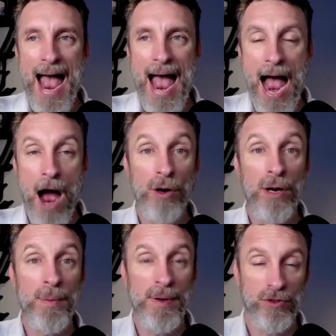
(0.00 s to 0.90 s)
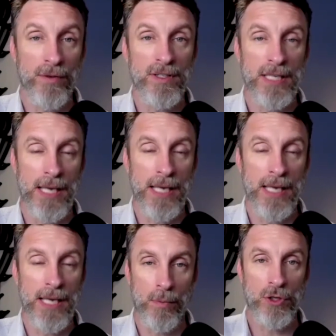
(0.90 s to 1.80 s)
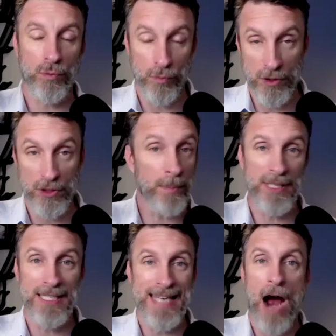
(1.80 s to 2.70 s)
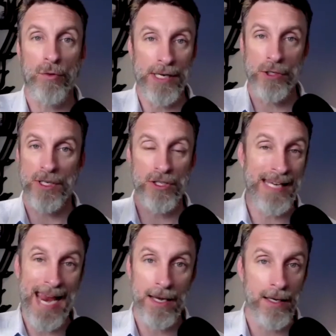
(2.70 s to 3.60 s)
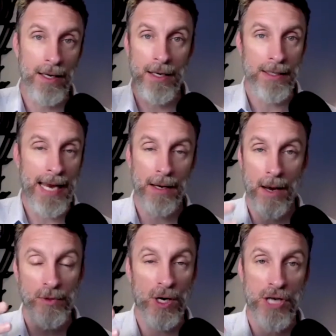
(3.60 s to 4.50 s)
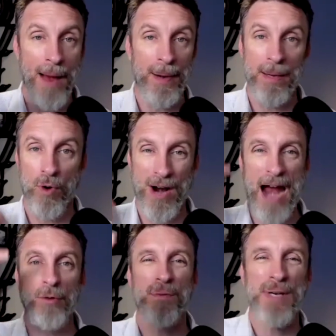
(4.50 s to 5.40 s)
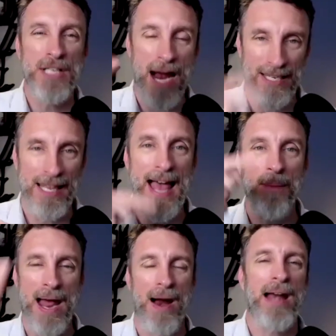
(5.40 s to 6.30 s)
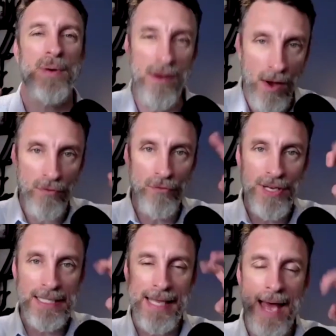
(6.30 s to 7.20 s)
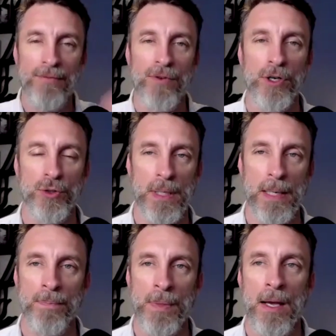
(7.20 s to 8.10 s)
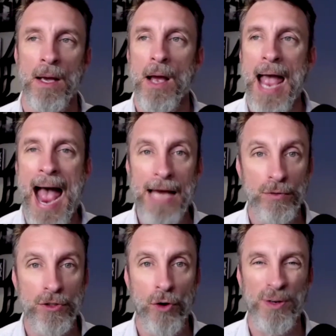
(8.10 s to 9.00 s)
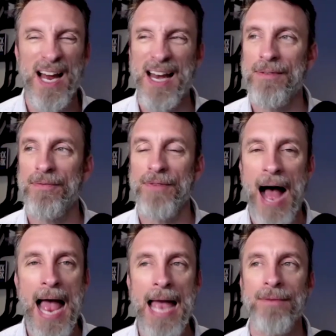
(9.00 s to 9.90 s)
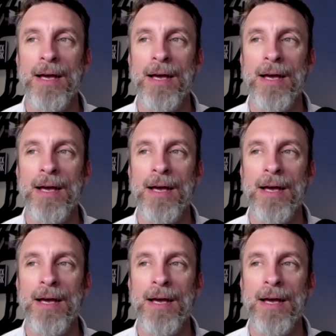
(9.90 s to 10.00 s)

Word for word: how can we be of service to them? Which was simply just outreach, because you can't, can't come to our shop anymore. How do we reach out to them now? How do we visit them virtually? As a result, he got a five